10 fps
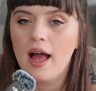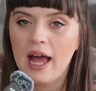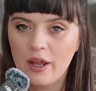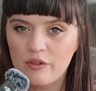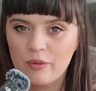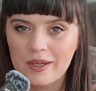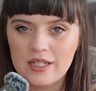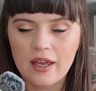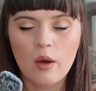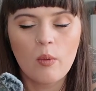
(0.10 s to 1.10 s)
Hello
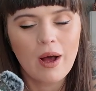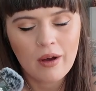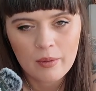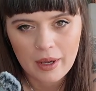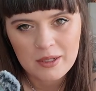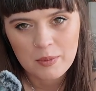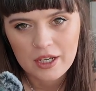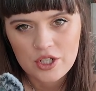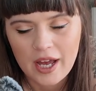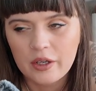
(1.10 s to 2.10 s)
everybody, welcome back to my
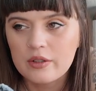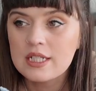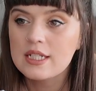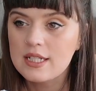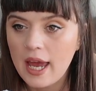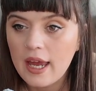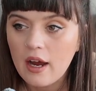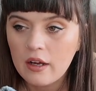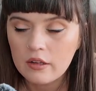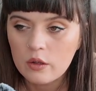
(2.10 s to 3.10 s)
channel. Today
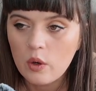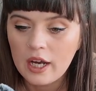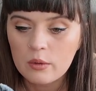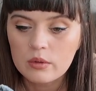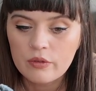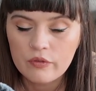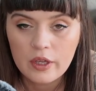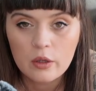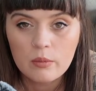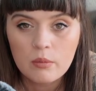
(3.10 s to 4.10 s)
I thought I would
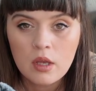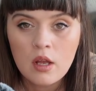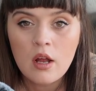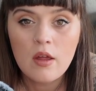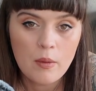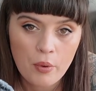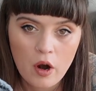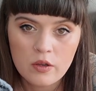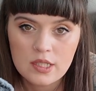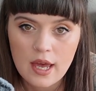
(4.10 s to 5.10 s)
film the
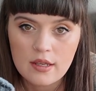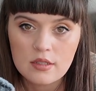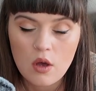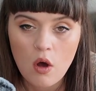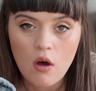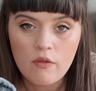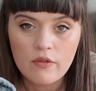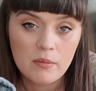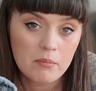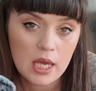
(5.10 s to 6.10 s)
process
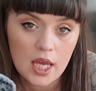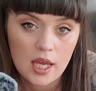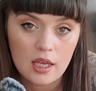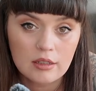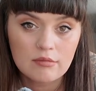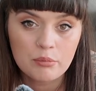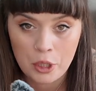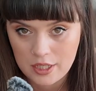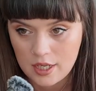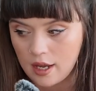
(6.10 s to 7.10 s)
of me
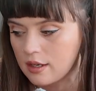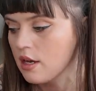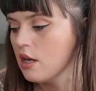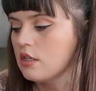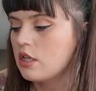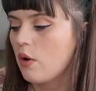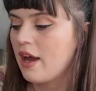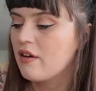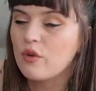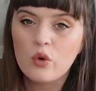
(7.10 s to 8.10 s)
printing. So I
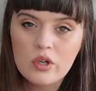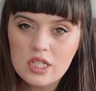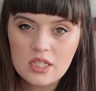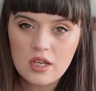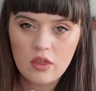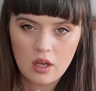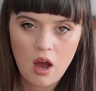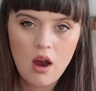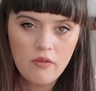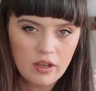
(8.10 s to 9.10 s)
have already done the
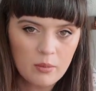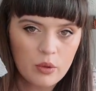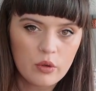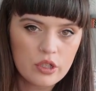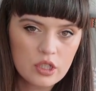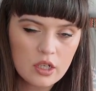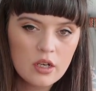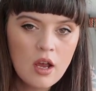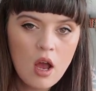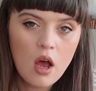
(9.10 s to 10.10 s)
carving
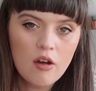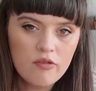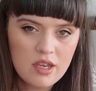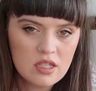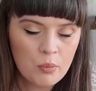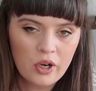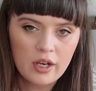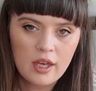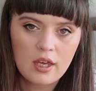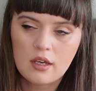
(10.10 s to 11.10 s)
portion of this
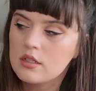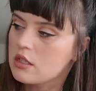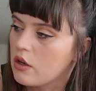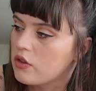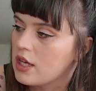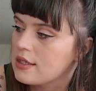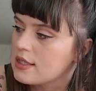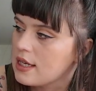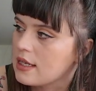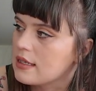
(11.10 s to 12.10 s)
print here. So
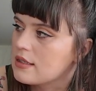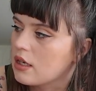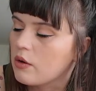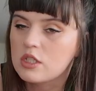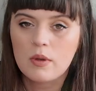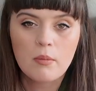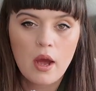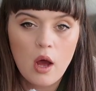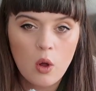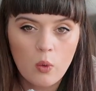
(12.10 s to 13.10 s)
this is going to be
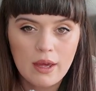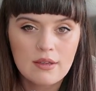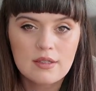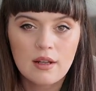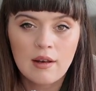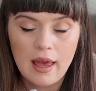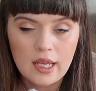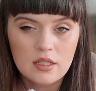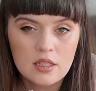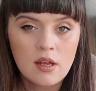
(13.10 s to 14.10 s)
my always
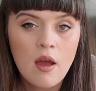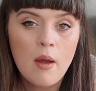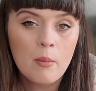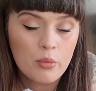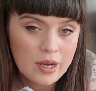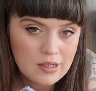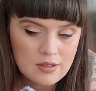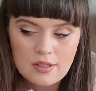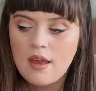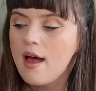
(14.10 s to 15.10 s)
late
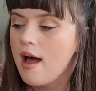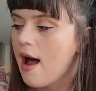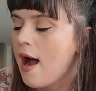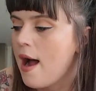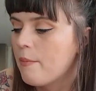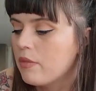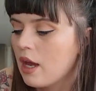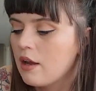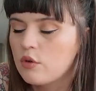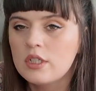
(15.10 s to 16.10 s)
print. And
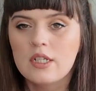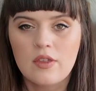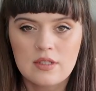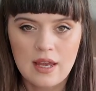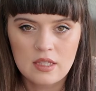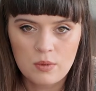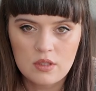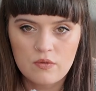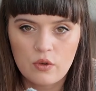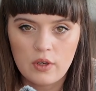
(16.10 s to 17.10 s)
I've already done the test
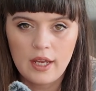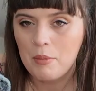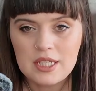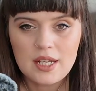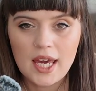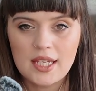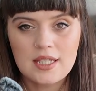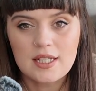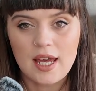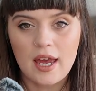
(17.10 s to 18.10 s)
prints for it, but today is
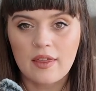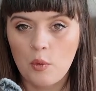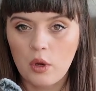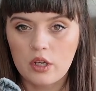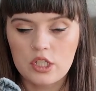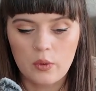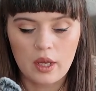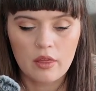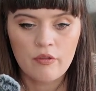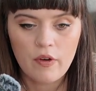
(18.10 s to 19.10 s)
the day that we are
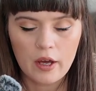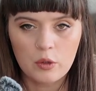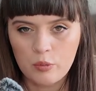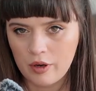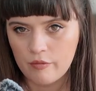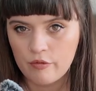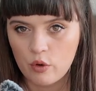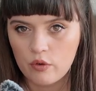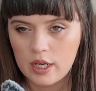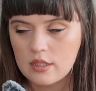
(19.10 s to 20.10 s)
doing the final print
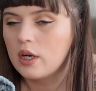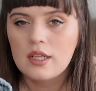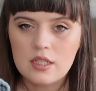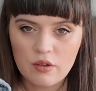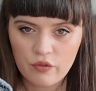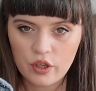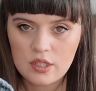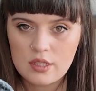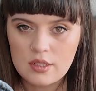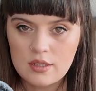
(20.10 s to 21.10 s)
for it, or at least the
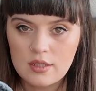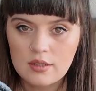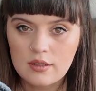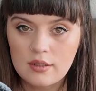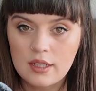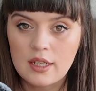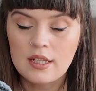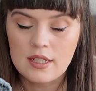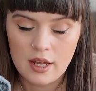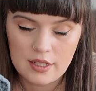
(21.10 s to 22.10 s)
first
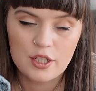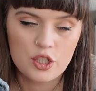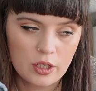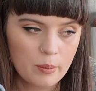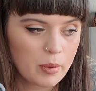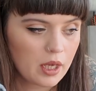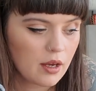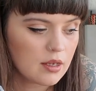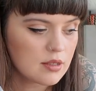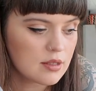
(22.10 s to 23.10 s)
edition,
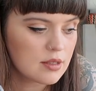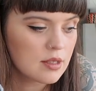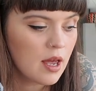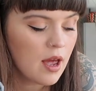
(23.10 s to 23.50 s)
because